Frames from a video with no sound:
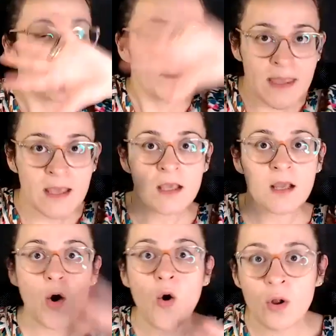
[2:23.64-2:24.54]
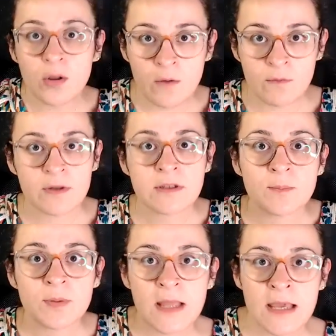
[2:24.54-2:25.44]
being all over the
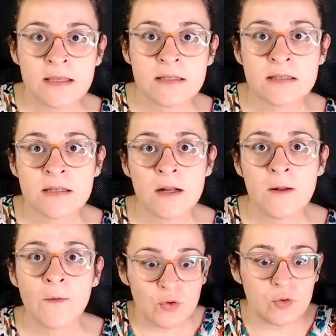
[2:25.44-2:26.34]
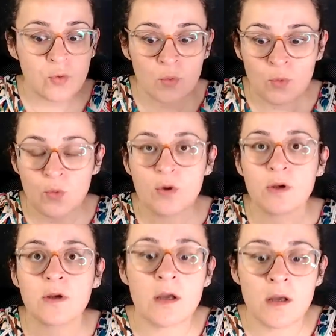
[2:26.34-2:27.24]
place to
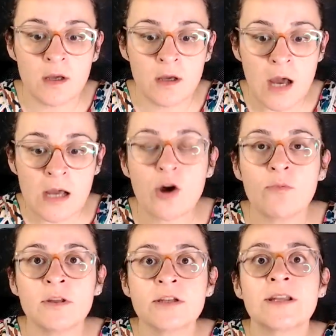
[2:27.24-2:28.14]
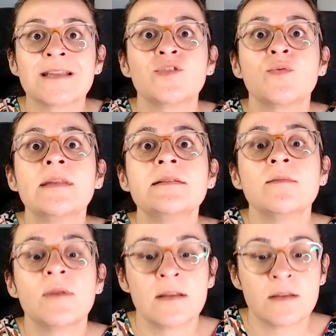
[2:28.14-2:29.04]
accomplish that 20
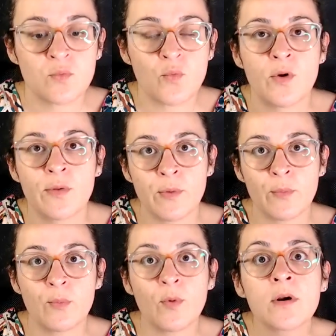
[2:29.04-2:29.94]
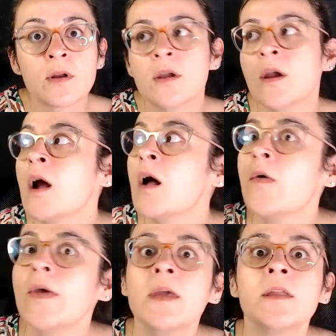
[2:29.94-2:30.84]
minutes worth of work
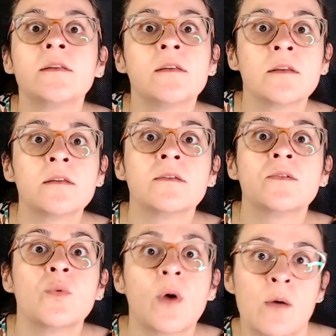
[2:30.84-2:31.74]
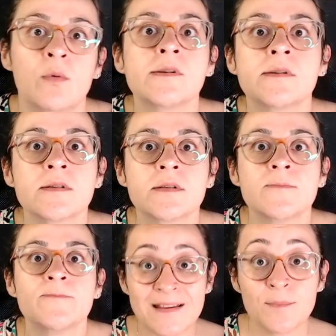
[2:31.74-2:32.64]
in 2 hours.
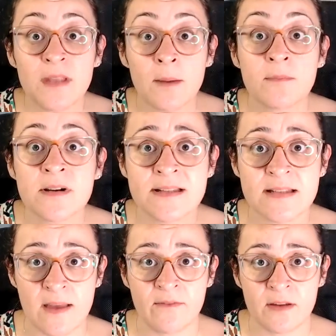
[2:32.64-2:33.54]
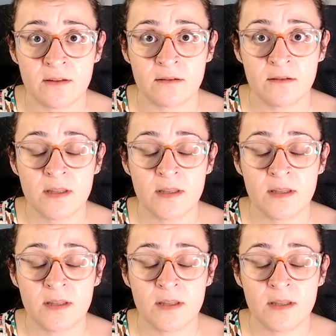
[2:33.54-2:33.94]
Tip number 7.